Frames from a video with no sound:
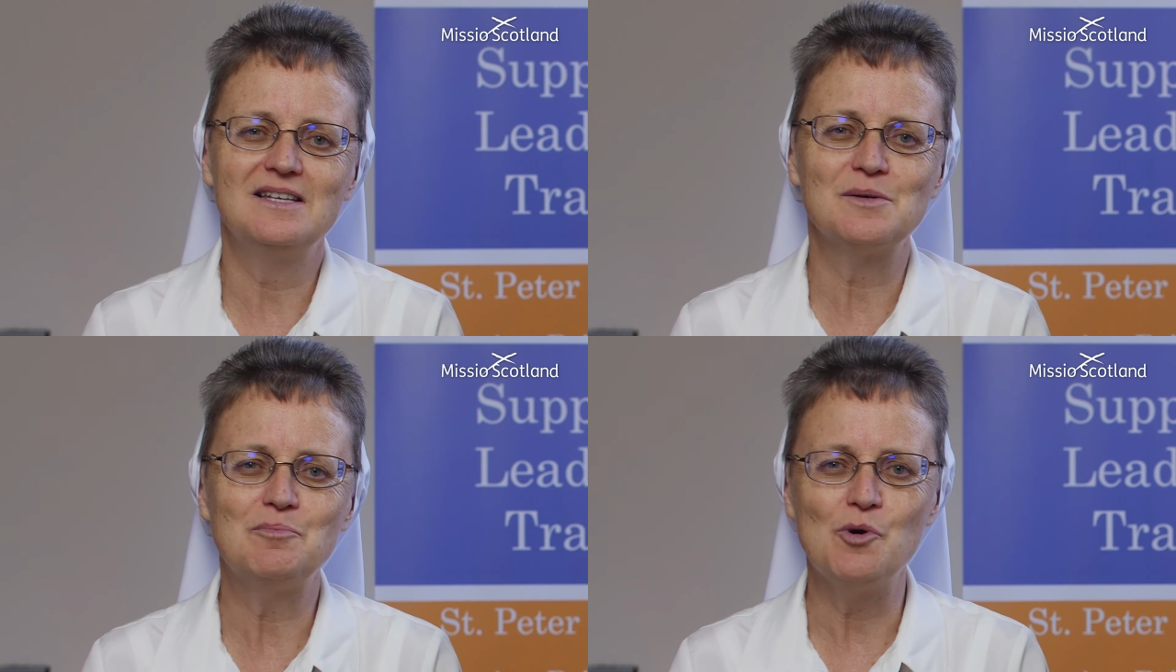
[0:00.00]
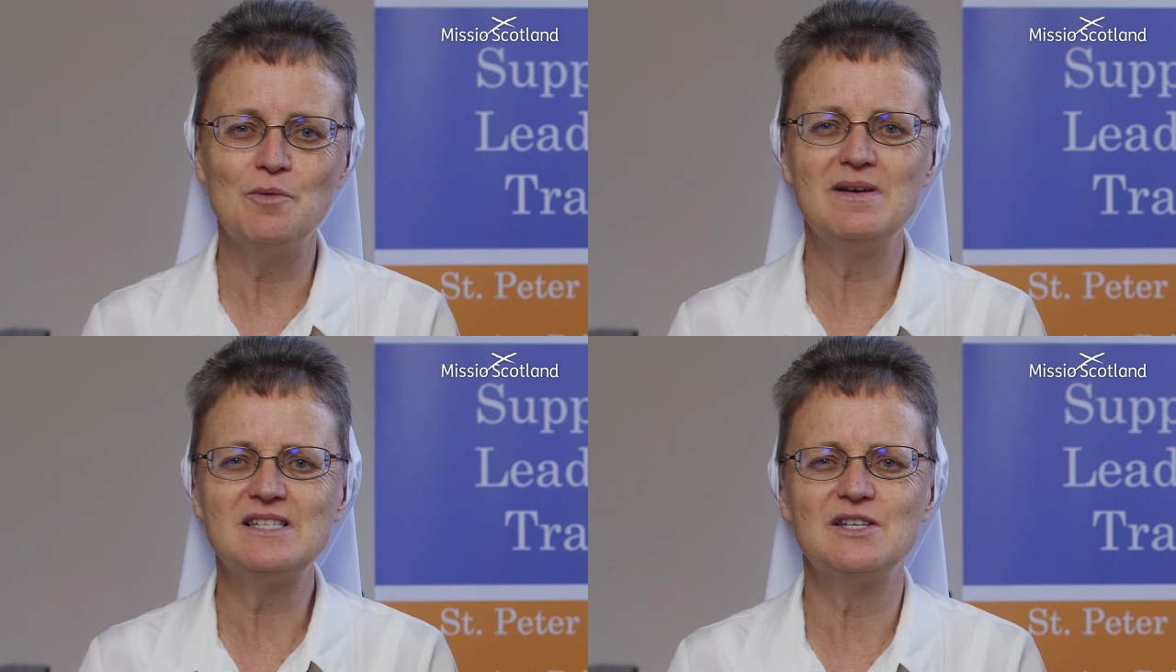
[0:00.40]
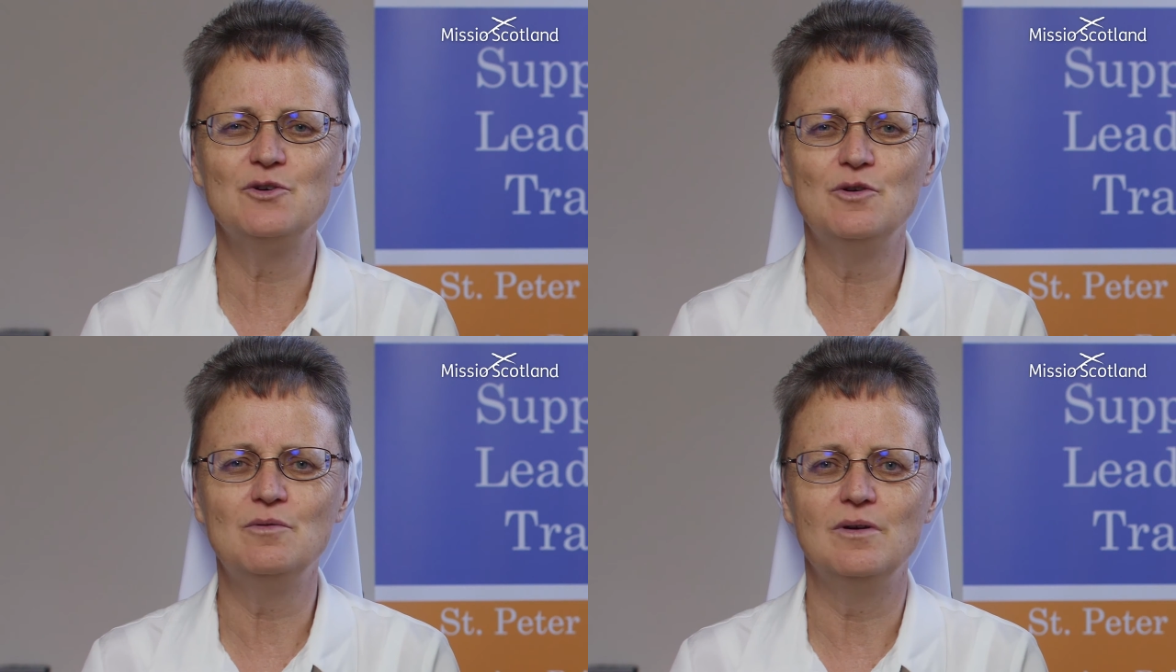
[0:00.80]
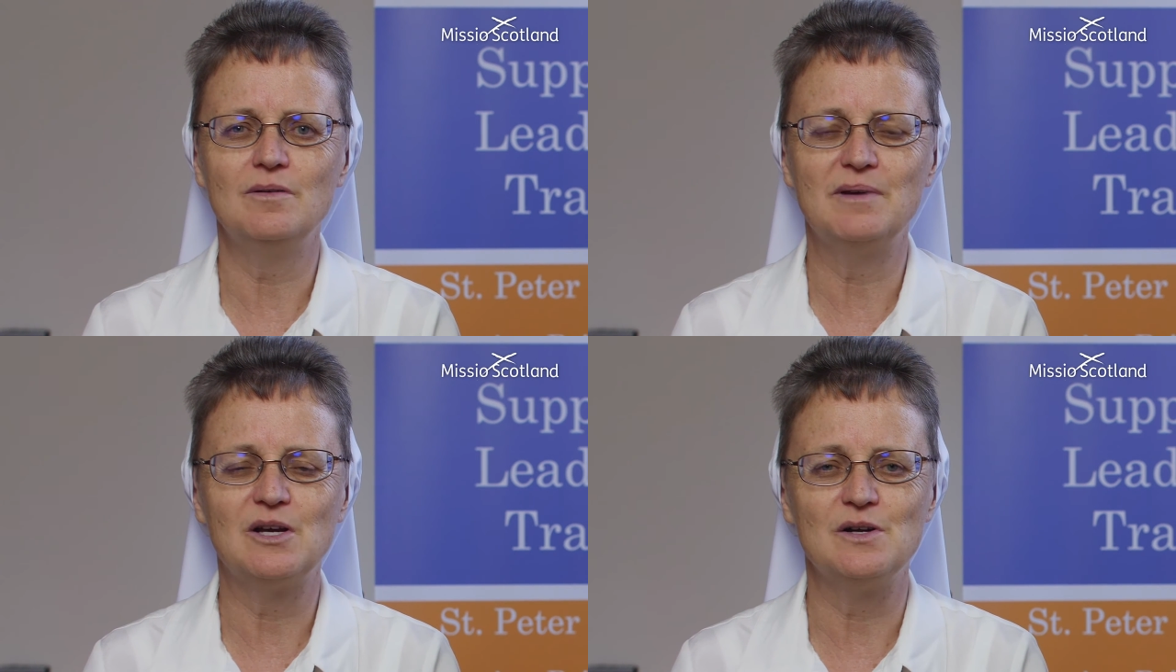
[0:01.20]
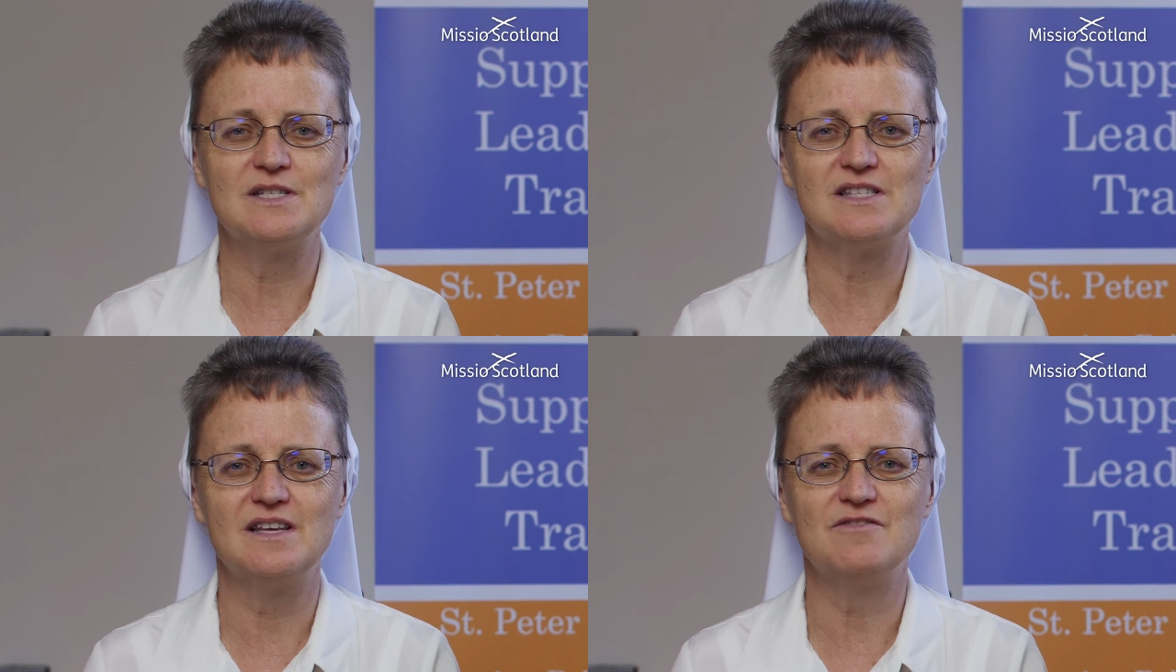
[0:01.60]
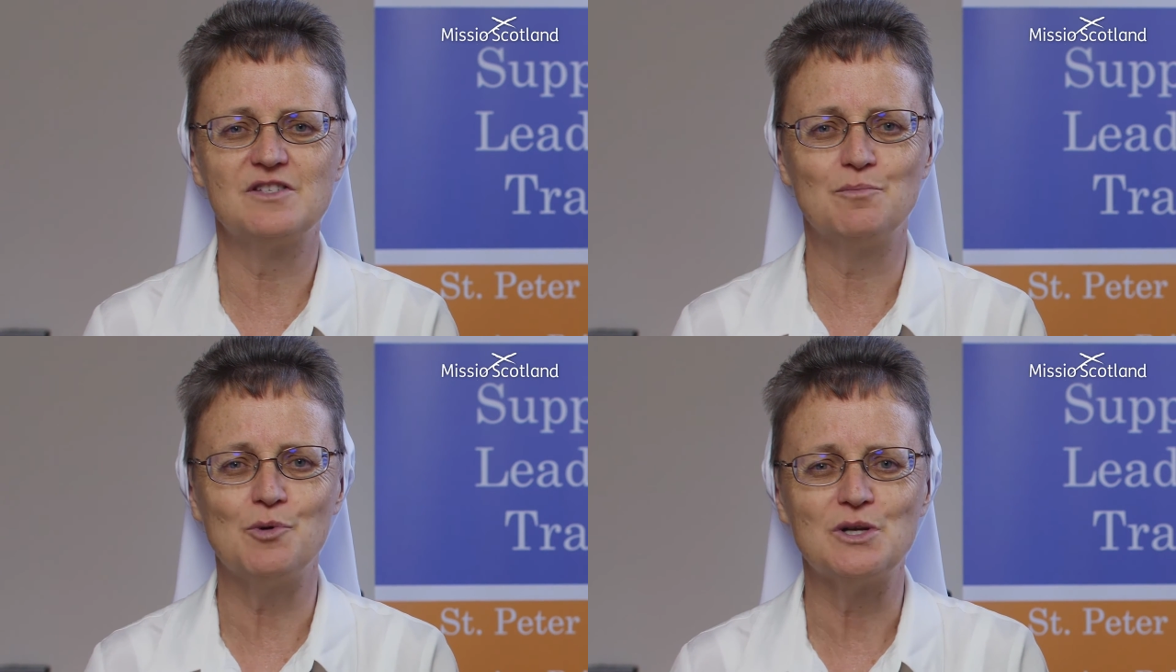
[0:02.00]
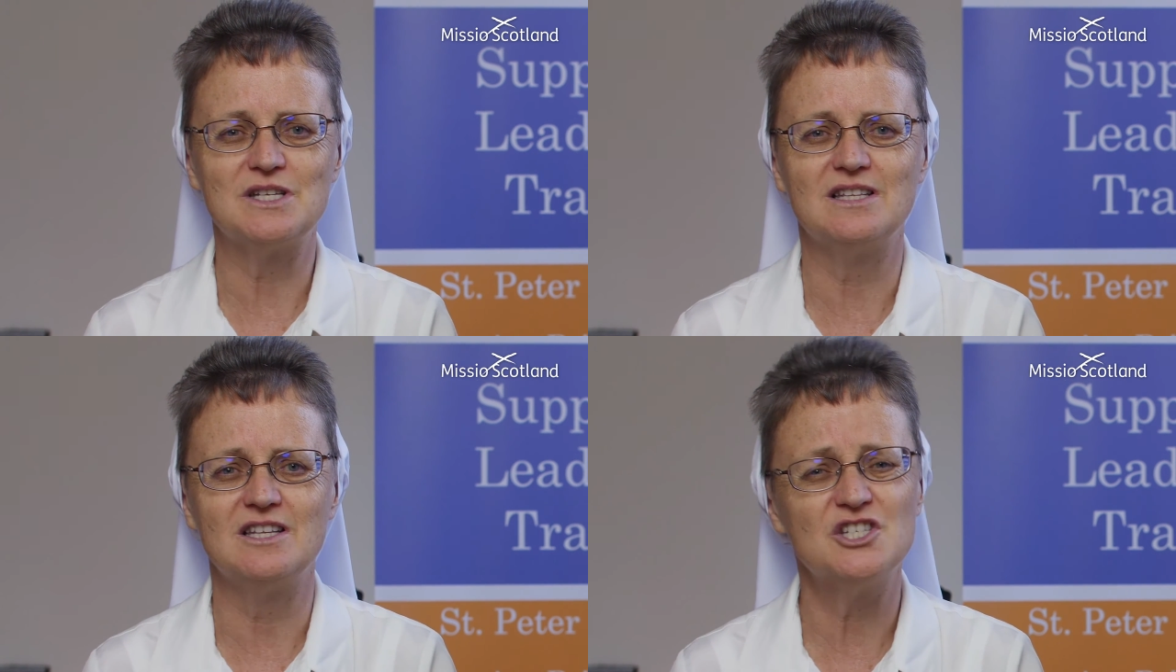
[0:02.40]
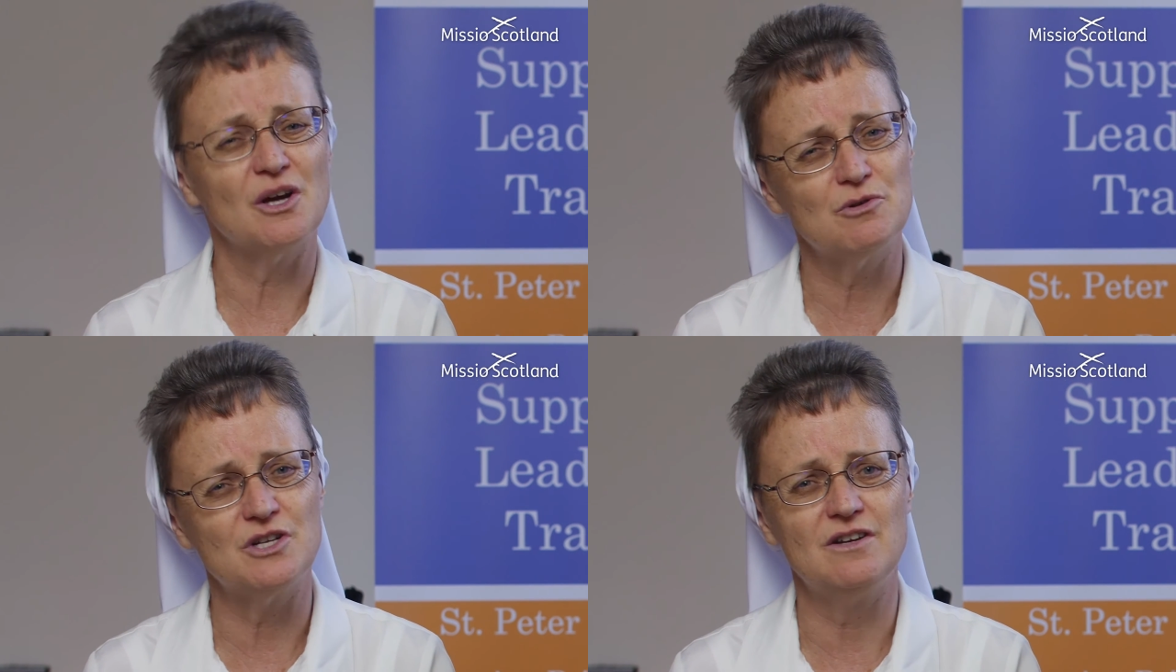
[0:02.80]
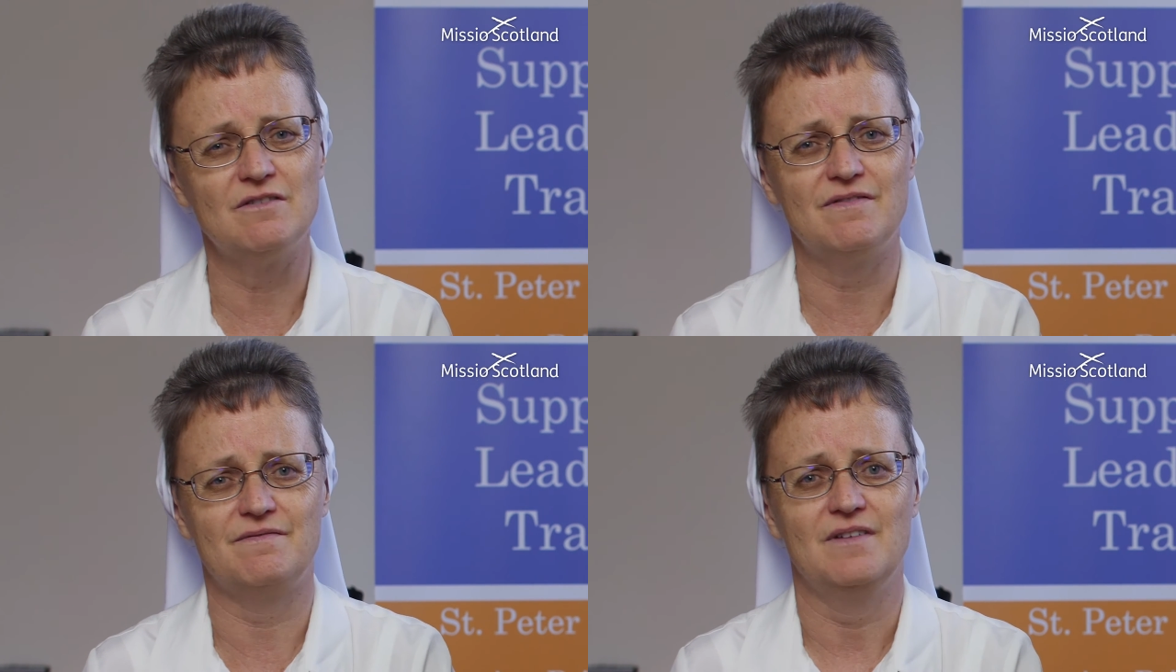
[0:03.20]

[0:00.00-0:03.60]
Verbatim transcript: support Missio because they've supported the children of